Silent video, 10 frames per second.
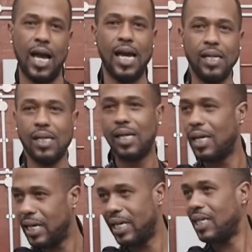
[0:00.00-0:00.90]
going,
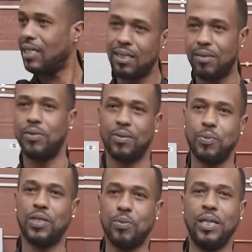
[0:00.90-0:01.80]

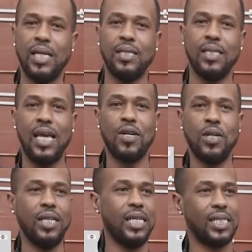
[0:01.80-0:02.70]
keeps the end of the day
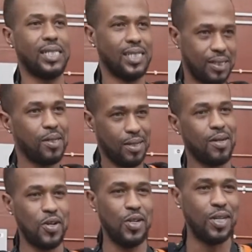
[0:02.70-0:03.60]
good, isn't it?
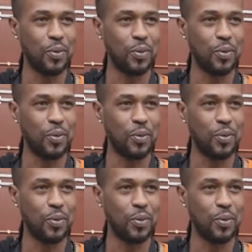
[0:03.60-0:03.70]
Good.